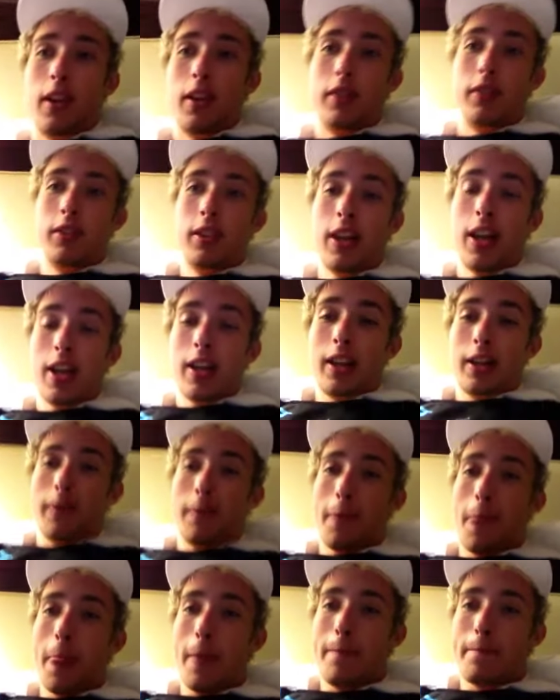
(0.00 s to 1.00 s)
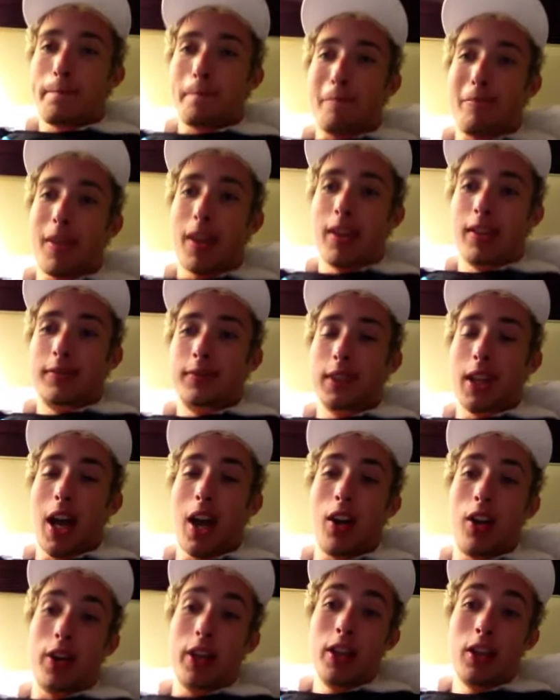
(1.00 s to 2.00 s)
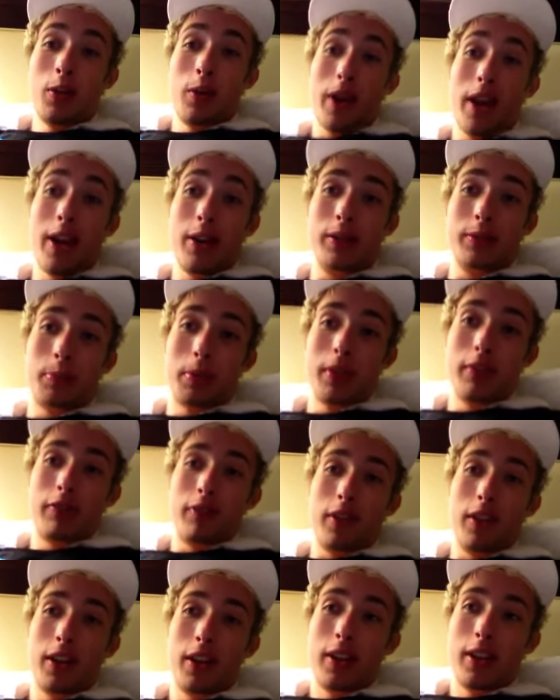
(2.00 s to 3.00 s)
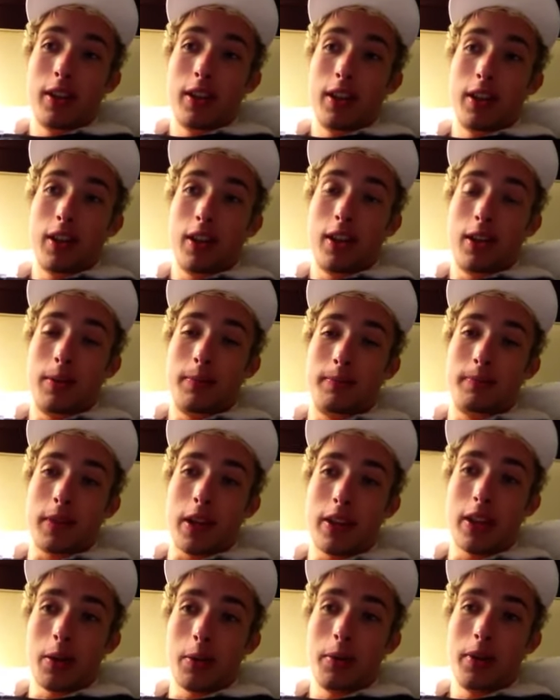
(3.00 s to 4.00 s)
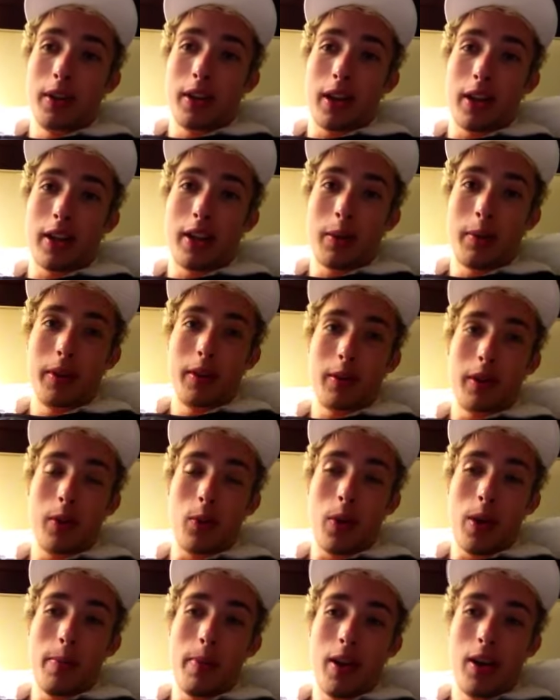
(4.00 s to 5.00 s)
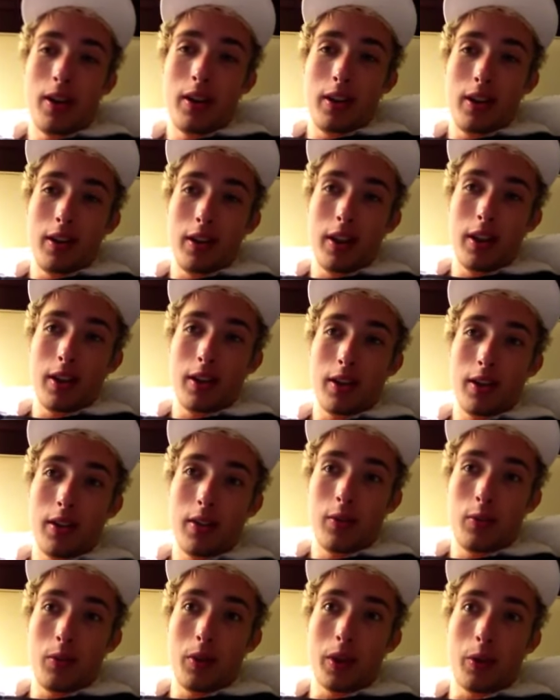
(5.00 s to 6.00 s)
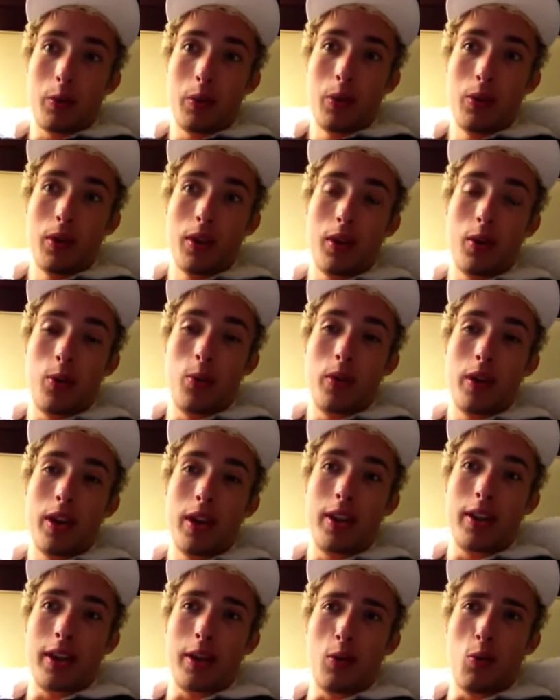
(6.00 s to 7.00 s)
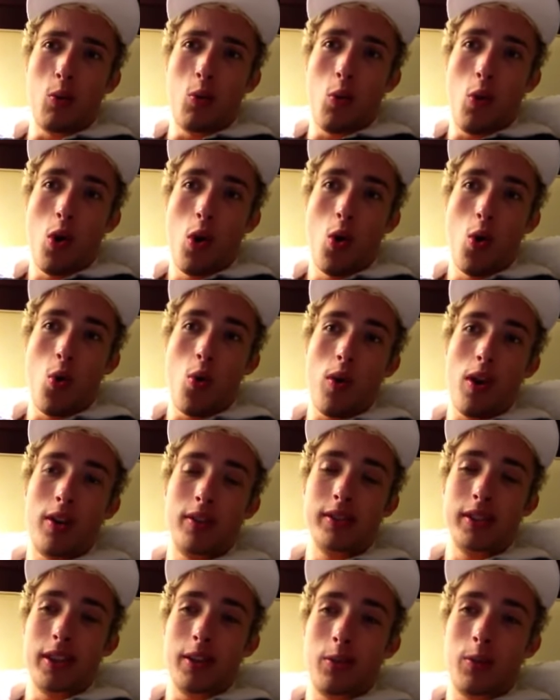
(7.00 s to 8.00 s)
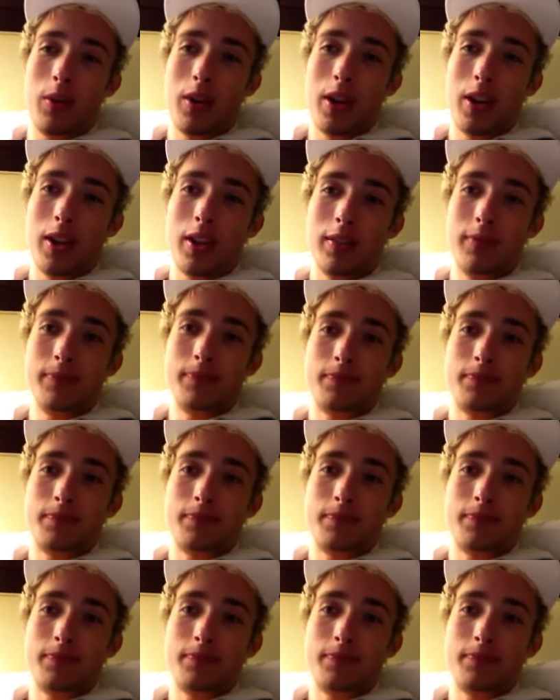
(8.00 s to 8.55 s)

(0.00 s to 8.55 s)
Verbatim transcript: So yeah, like I don't know. Either way, it was pretty fun. Um, I thought we I thought we did like way better than like like we were gonna win. Like whoa, I was like what